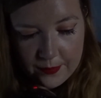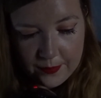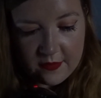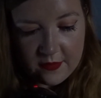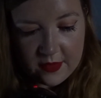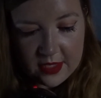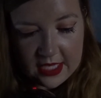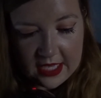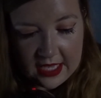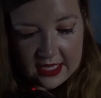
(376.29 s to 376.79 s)

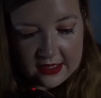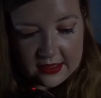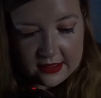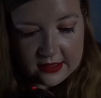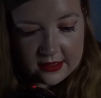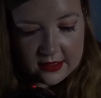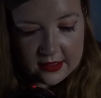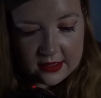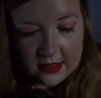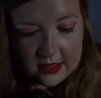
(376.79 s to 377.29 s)
If he hadn't,
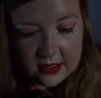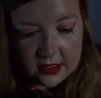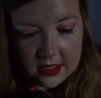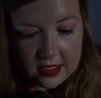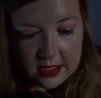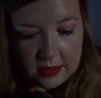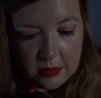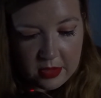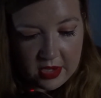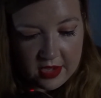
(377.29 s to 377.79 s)

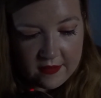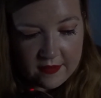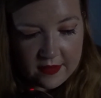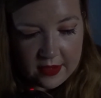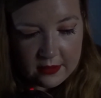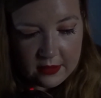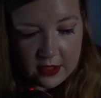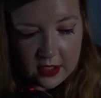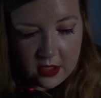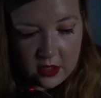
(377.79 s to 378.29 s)
he might have
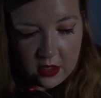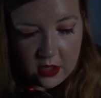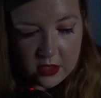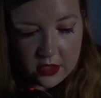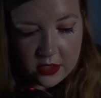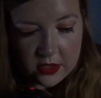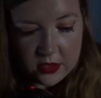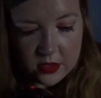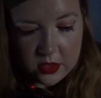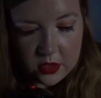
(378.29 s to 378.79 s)
found it
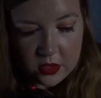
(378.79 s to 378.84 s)
harder to